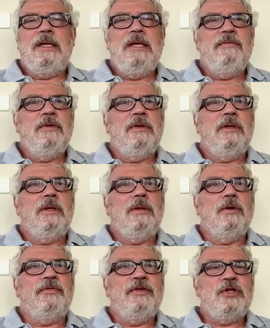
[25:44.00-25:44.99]
even
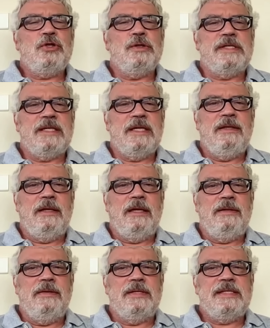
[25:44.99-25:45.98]
officials
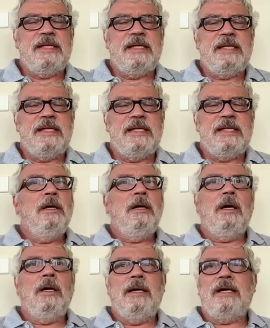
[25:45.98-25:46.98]
in the state
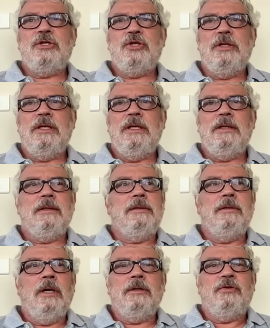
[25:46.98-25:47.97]
are actually
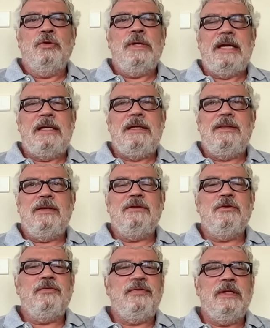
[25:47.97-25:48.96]
not doing anything
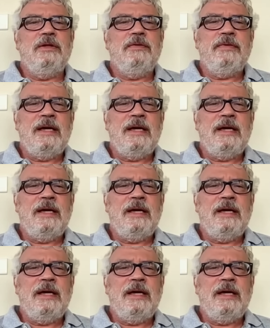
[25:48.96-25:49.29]
to fill the